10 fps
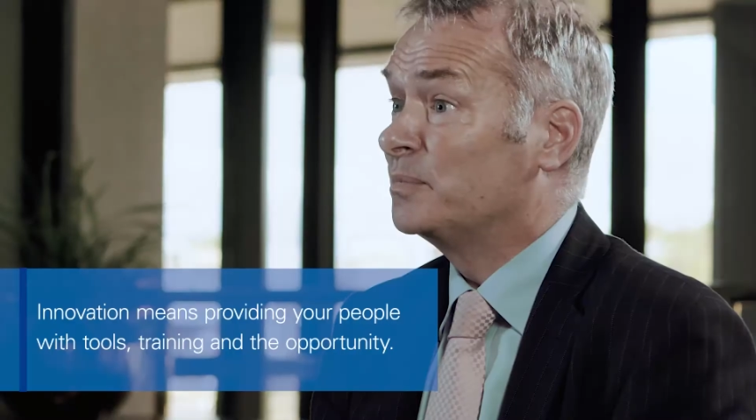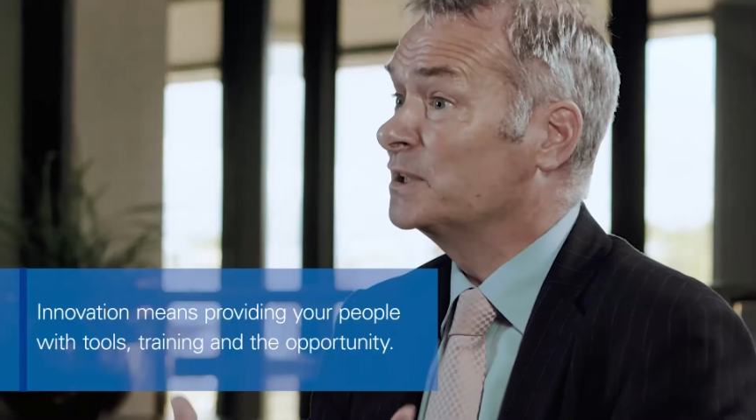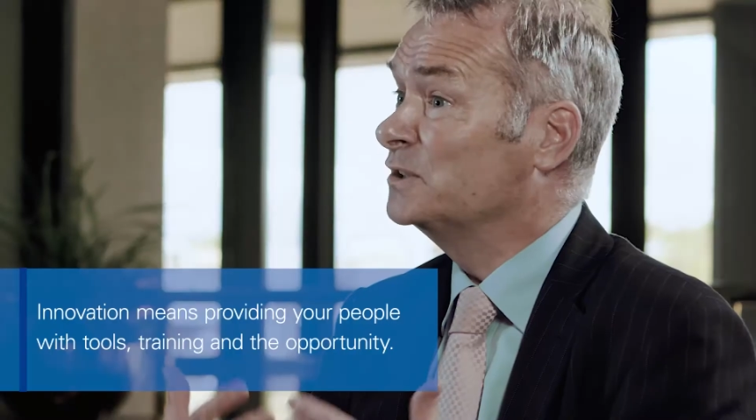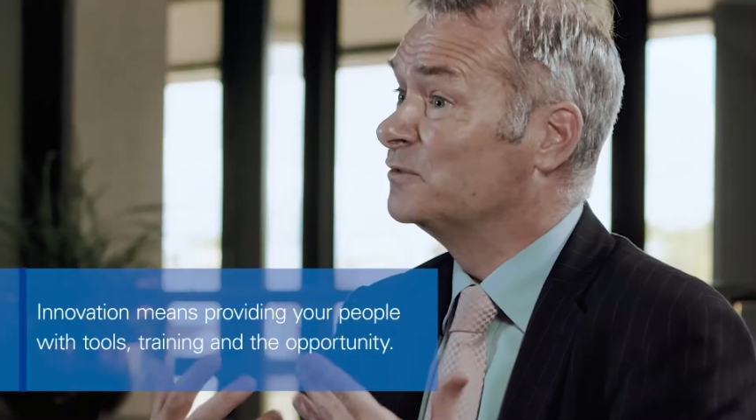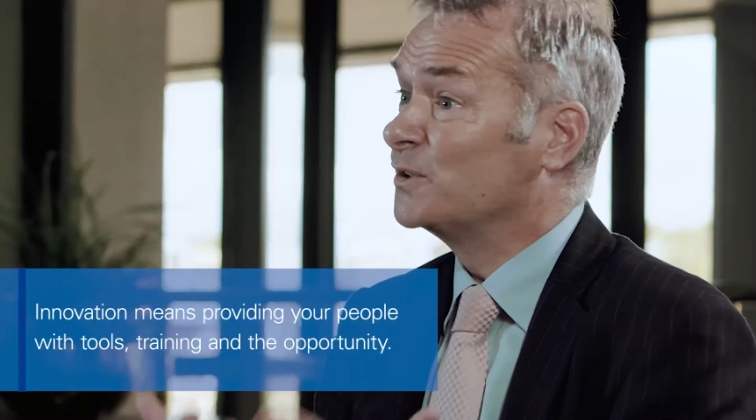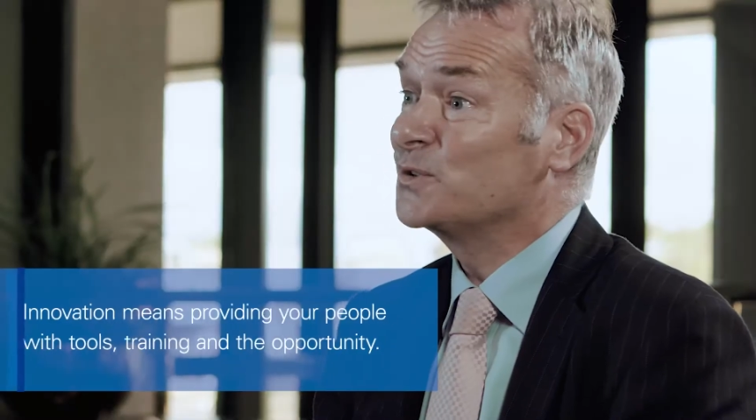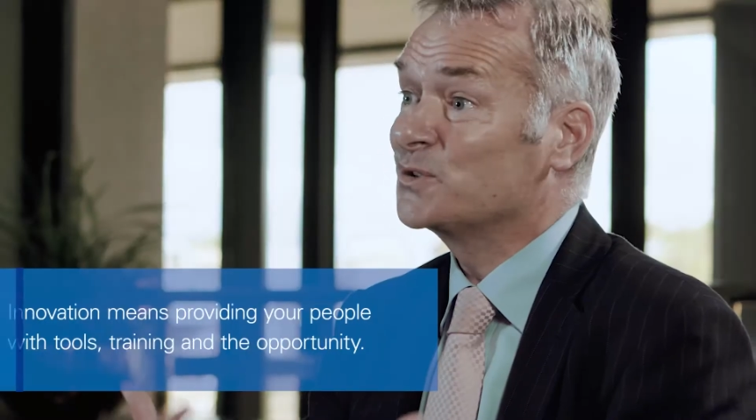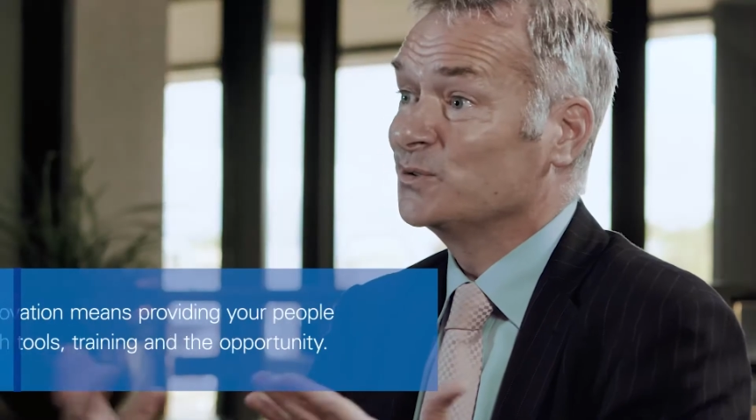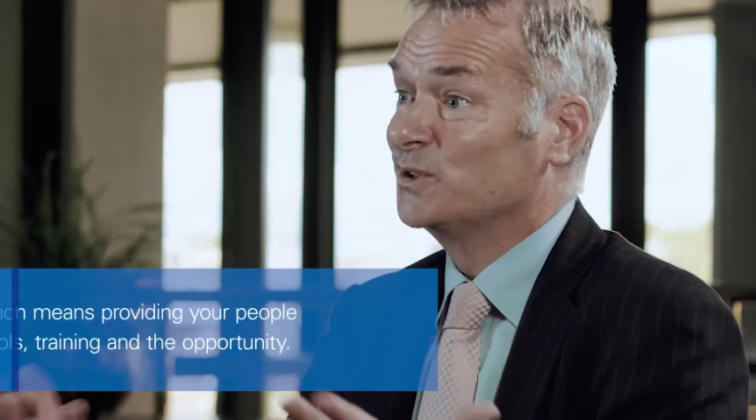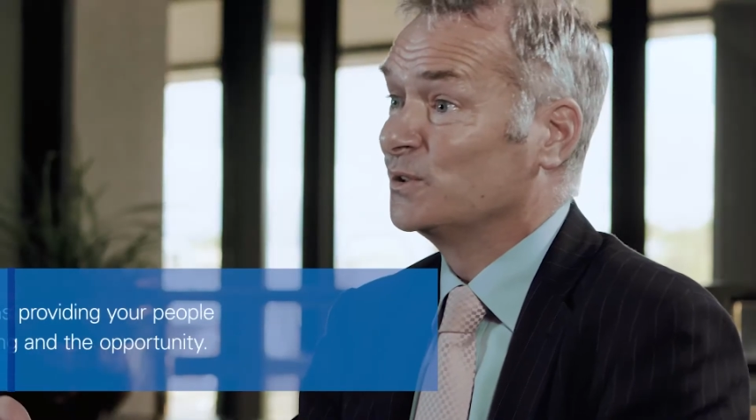but you've
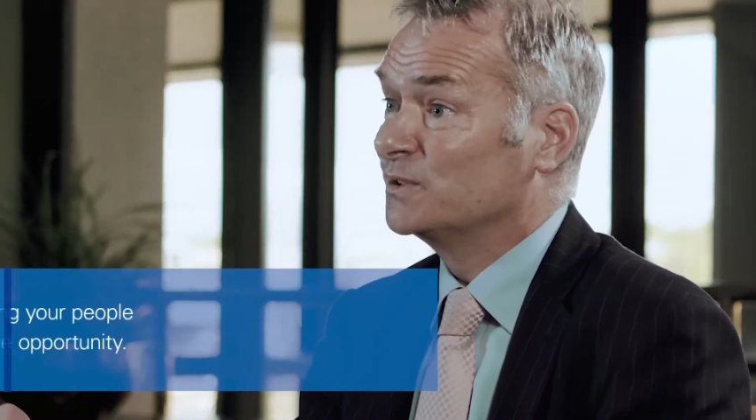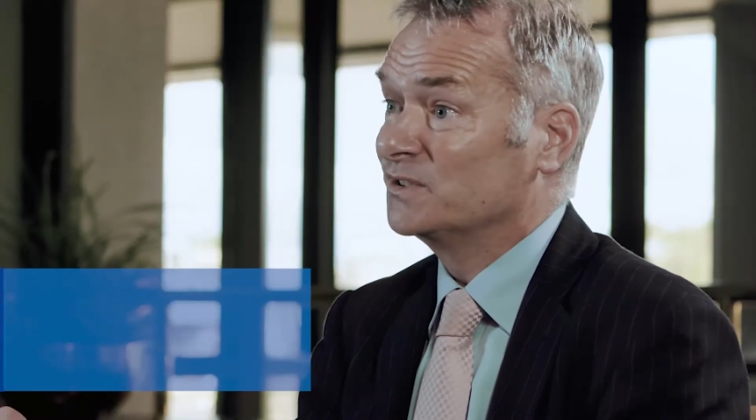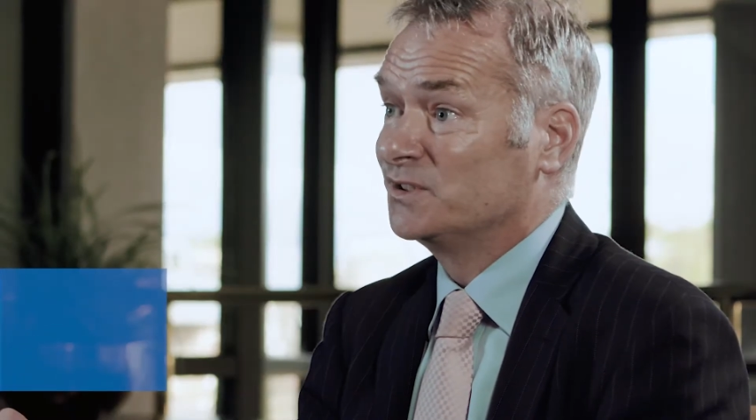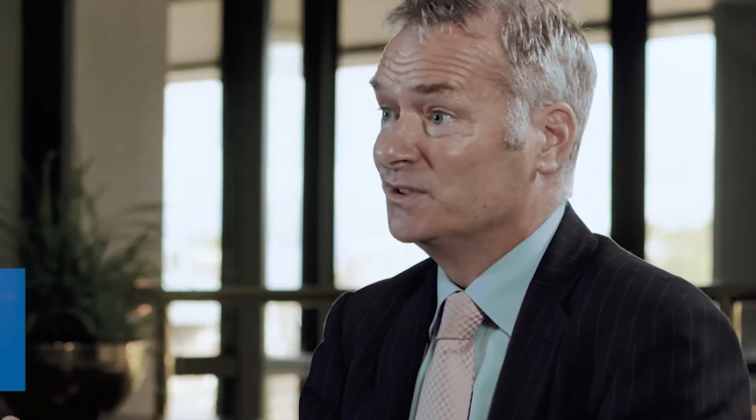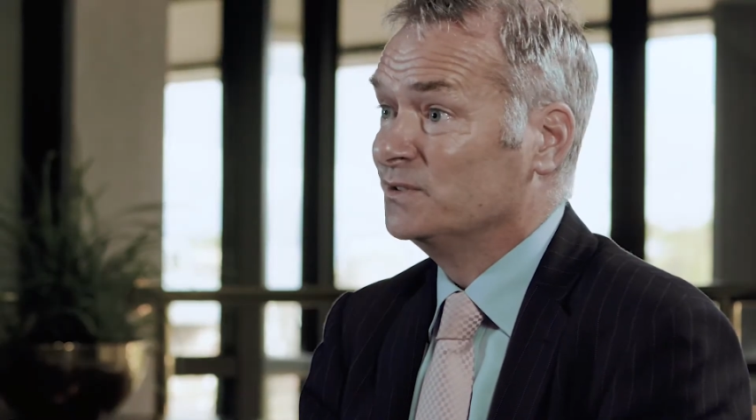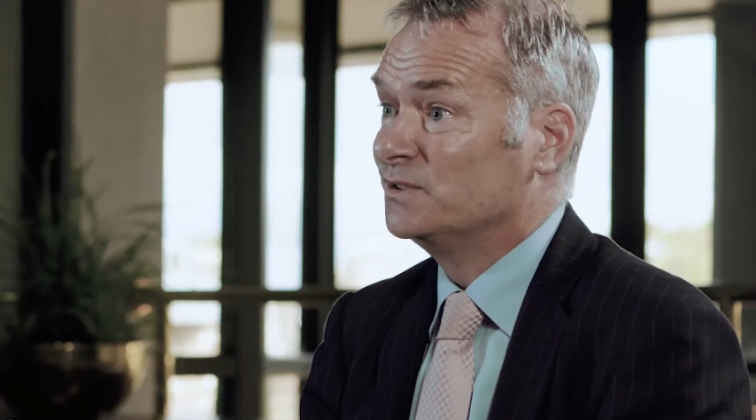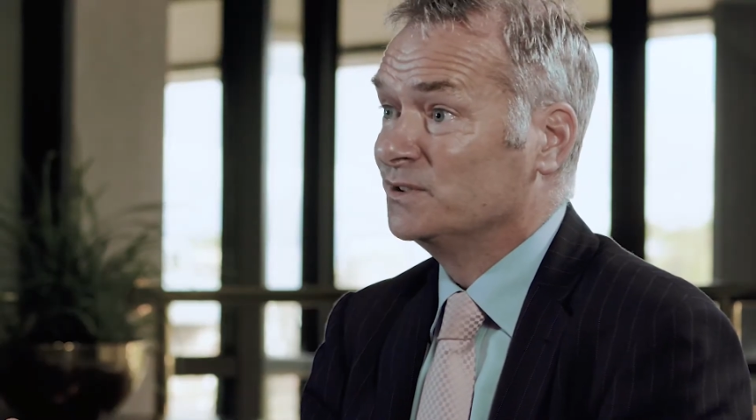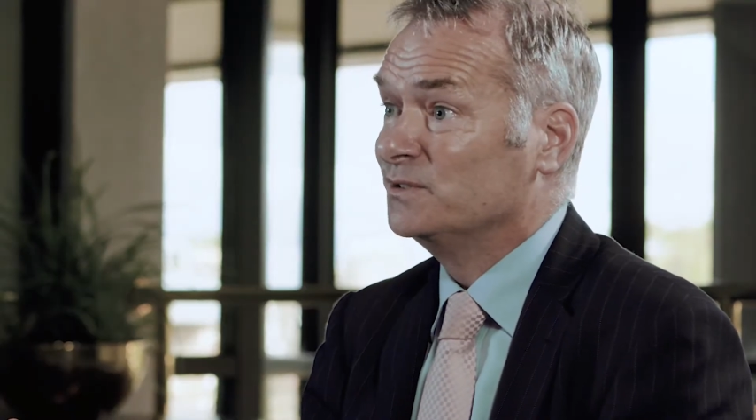also got to